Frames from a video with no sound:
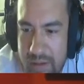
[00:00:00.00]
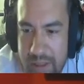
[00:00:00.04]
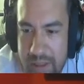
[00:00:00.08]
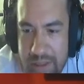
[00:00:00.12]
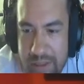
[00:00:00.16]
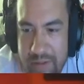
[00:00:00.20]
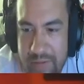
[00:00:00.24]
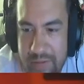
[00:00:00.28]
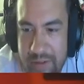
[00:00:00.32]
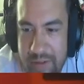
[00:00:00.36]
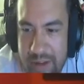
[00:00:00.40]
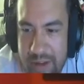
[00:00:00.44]

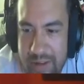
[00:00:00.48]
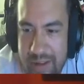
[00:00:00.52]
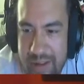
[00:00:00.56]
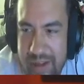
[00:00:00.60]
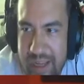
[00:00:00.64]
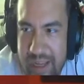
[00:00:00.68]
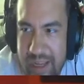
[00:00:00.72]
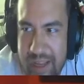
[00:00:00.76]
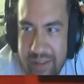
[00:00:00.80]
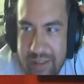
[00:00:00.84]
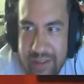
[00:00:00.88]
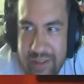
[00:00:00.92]
So I don't like
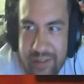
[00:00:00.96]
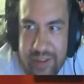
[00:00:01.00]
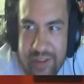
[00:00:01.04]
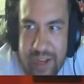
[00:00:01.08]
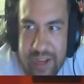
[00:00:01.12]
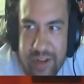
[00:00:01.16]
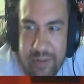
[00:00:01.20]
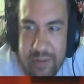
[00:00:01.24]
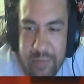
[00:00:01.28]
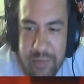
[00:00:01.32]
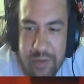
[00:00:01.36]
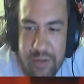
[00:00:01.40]
how the
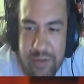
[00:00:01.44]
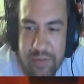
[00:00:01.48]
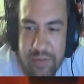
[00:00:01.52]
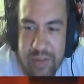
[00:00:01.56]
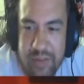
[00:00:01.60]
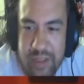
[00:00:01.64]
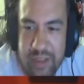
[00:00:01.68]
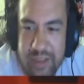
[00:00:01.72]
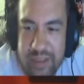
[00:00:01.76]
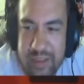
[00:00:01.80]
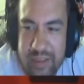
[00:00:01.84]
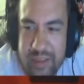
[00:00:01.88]
shadow
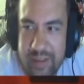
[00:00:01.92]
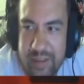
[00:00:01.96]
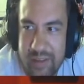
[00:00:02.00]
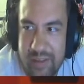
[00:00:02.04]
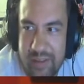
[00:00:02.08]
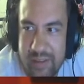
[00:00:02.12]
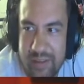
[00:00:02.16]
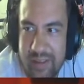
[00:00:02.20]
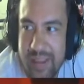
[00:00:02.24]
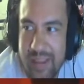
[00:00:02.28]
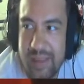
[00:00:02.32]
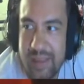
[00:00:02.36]
moved.
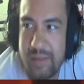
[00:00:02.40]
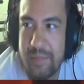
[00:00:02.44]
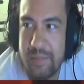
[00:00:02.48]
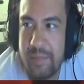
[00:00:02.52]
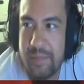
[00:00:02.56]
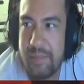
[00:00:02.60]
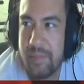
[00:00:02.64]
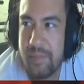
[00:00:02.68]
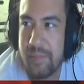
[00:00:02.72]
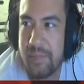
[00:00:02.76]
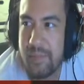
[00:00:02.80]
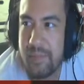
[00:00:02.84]

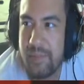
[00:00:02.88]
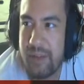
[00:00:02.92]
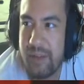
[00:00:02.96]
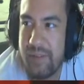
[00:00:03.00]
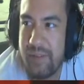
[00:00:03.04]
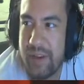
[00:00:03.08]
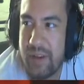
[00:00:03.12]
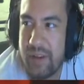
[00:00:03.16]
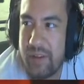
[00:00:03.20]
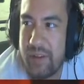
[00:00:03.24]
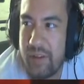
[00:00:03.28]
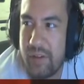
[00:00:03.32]
Hmm, have
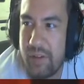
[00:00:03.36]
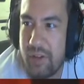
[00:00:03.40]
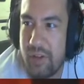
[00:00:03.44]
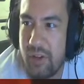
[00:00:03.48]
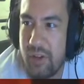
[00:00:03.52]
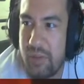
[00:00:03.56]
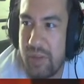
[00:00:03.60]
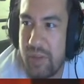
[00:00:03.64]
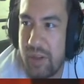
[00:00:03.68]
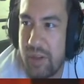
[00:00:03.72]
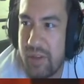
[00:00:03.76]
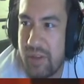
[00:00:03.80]
I told
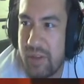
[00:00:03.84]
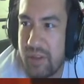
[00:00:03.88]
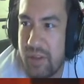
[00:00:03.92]
you about